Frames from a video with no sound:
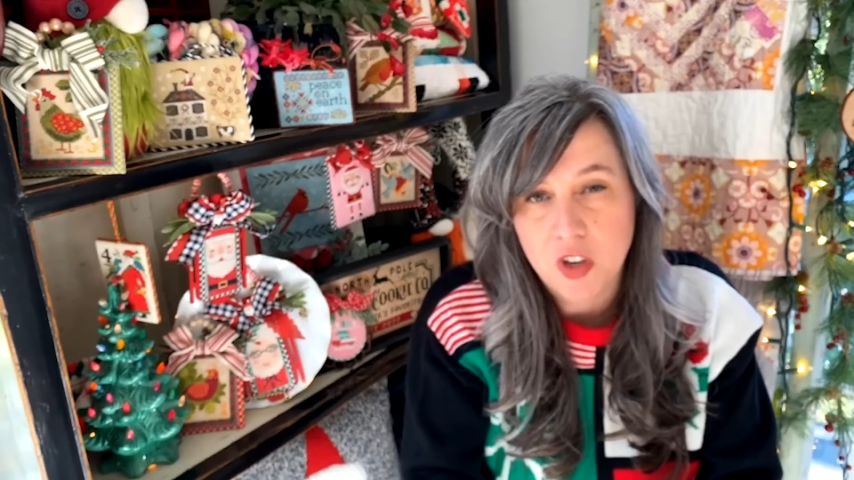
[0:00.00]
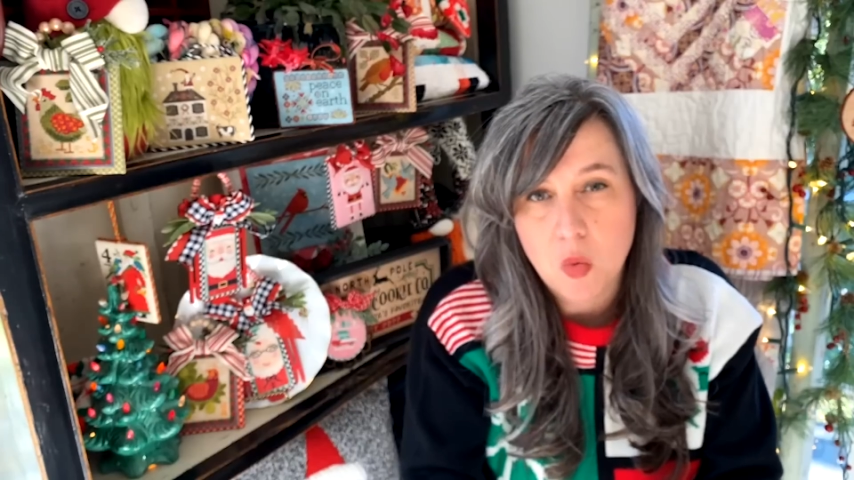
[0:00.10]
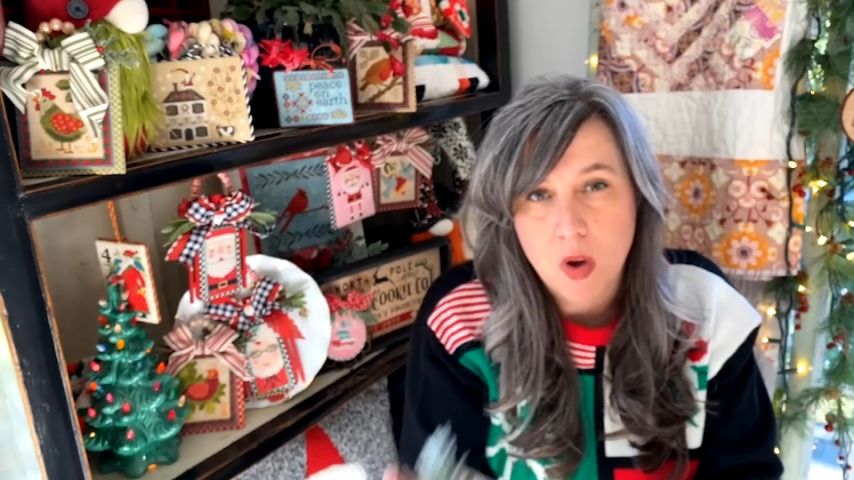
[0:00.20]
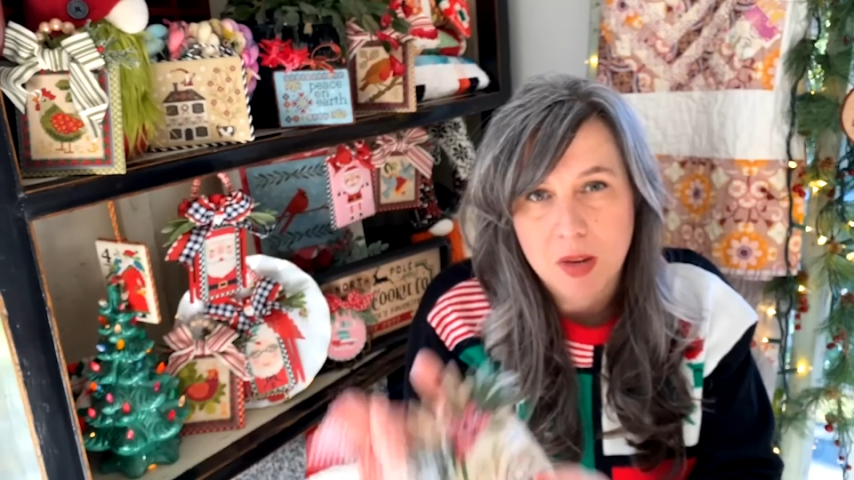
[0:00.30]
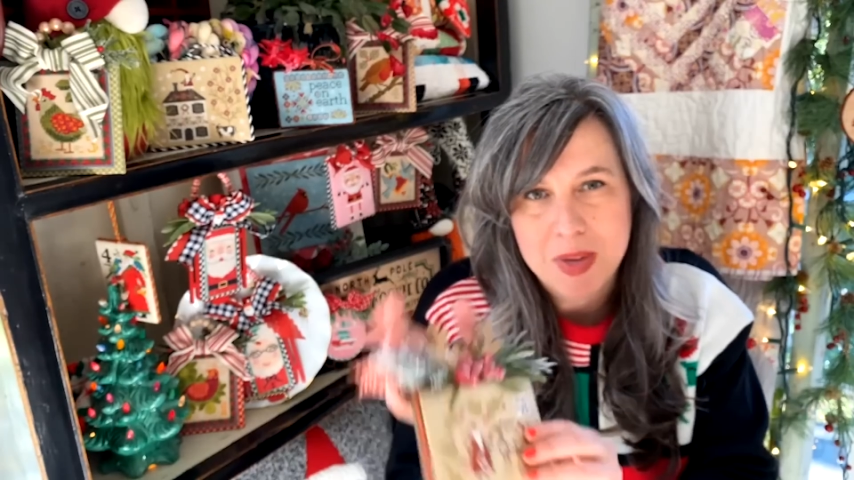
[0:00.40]
if
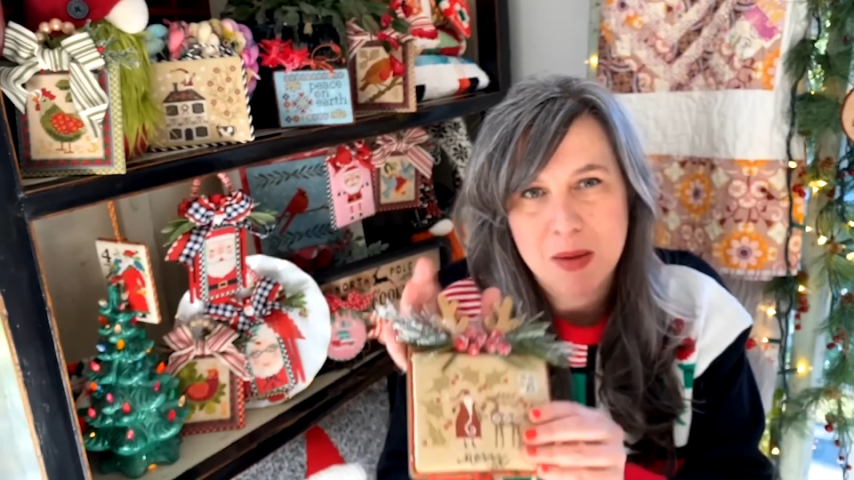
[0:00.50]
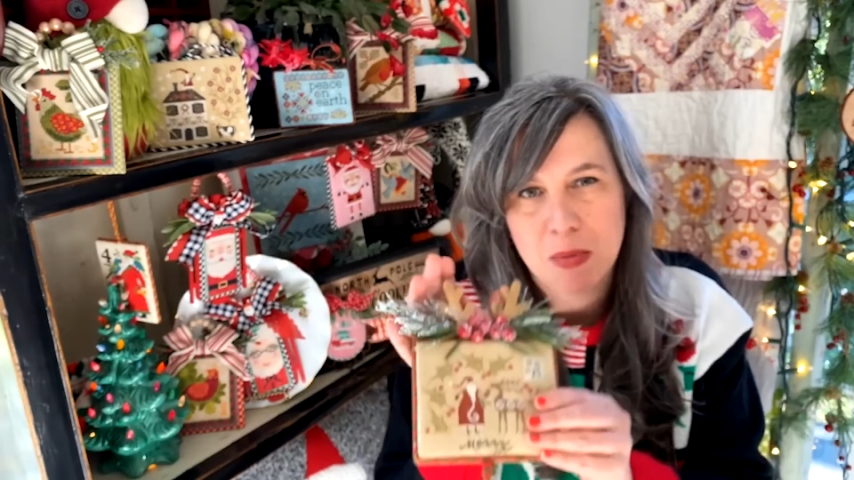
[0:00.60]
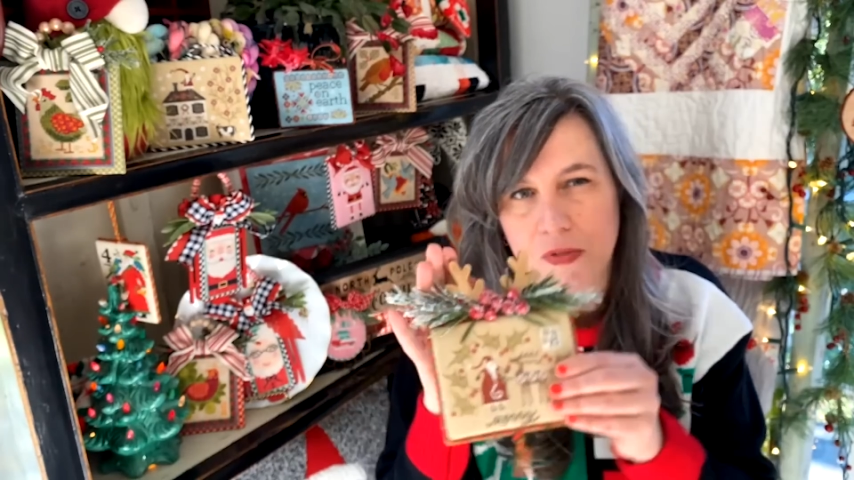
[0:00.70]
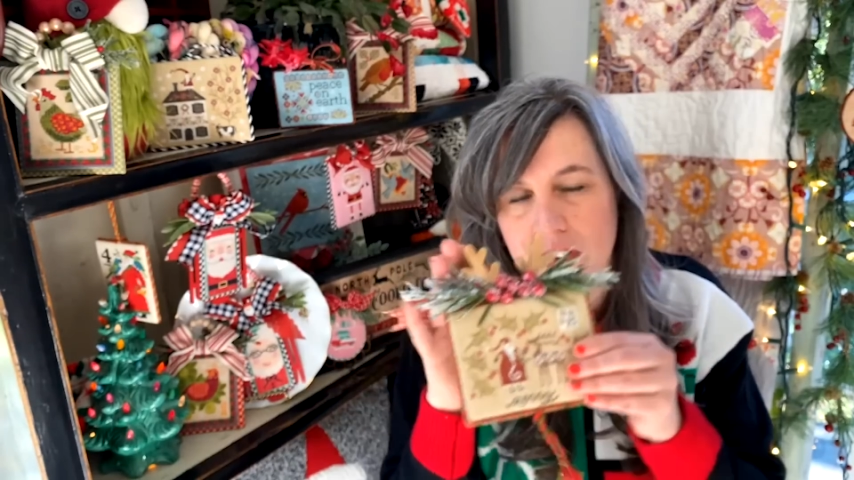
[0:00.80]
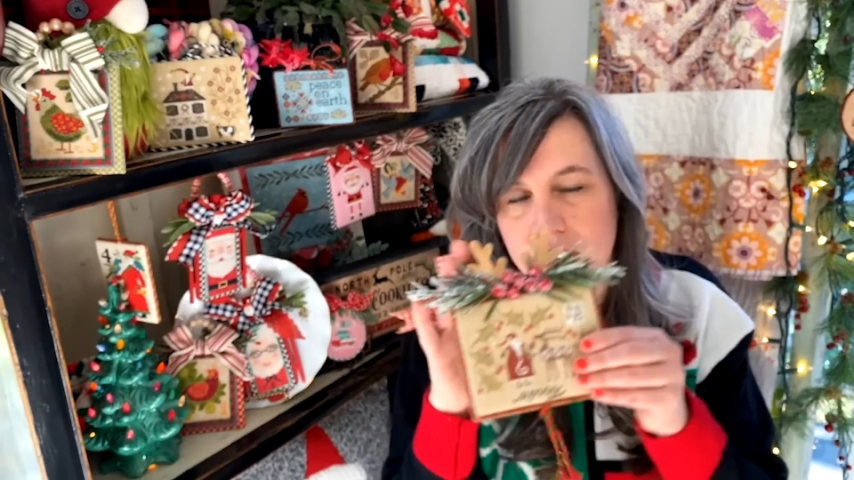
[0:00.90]
you want to be
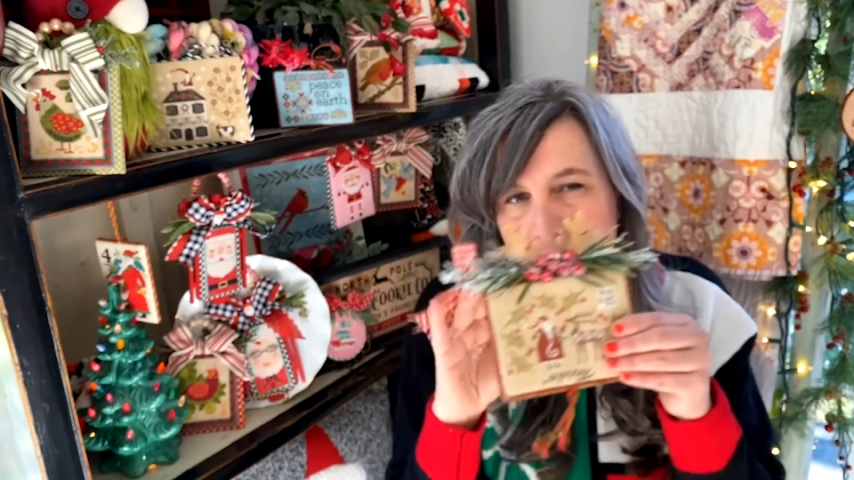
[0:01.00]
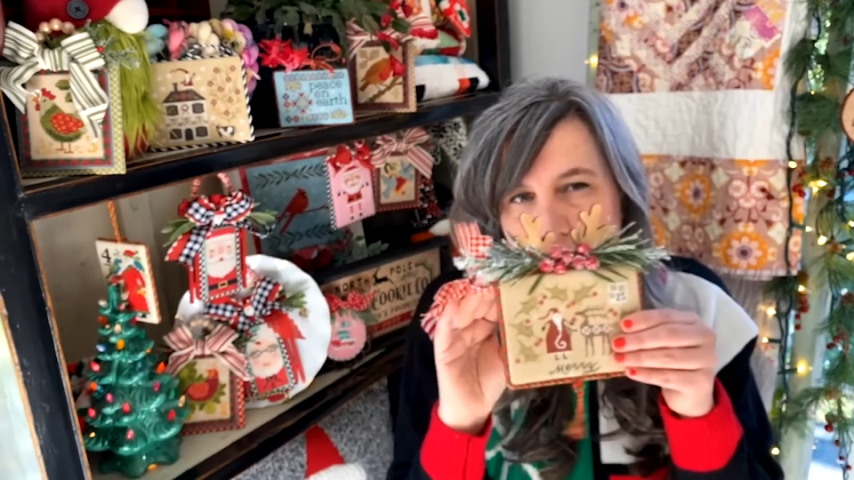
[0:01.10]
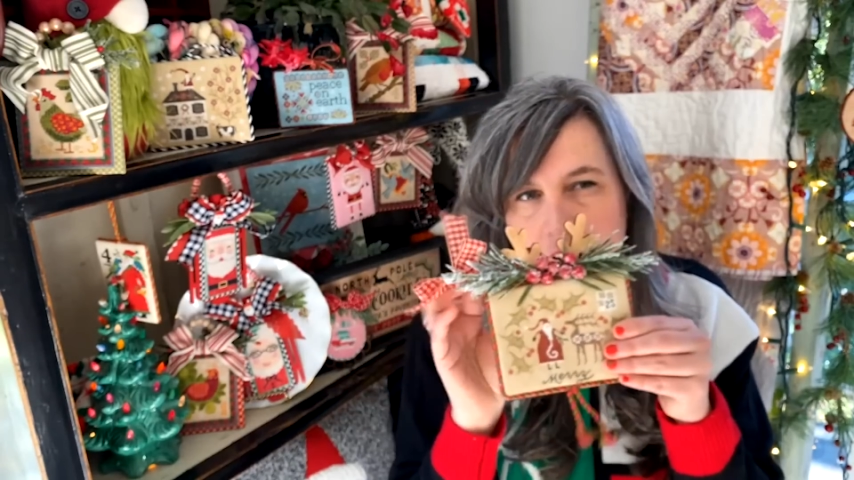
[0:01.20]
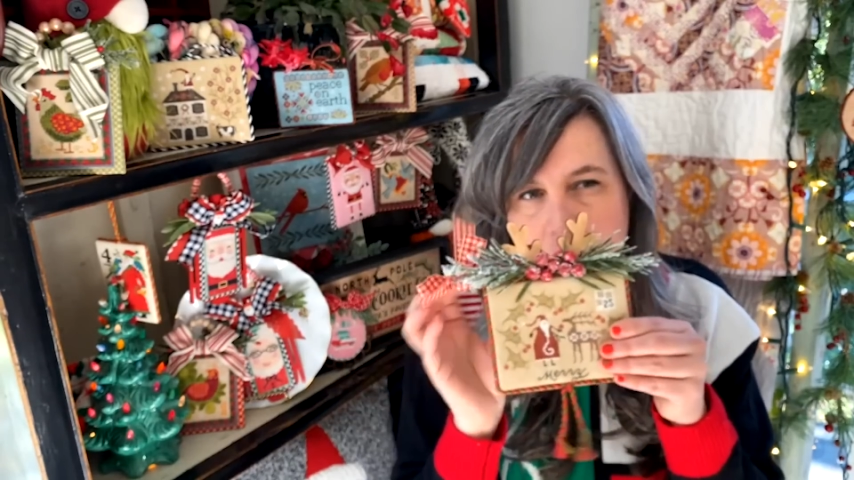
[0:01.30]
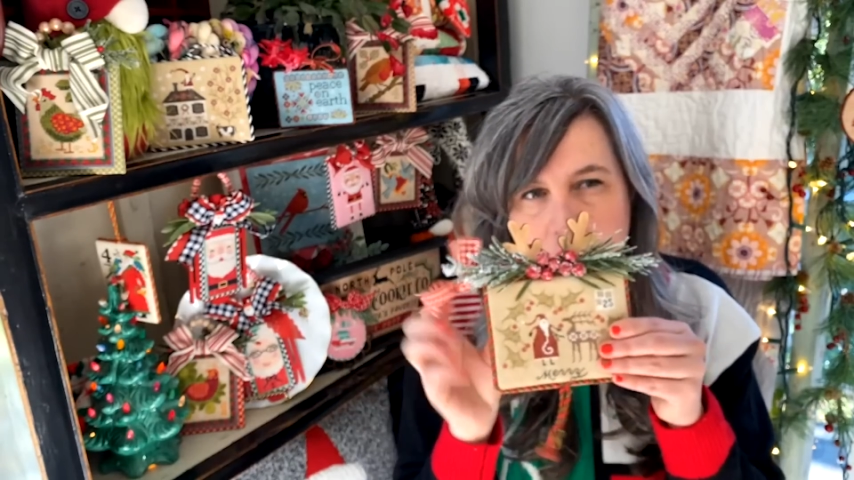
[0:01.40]
able to finish it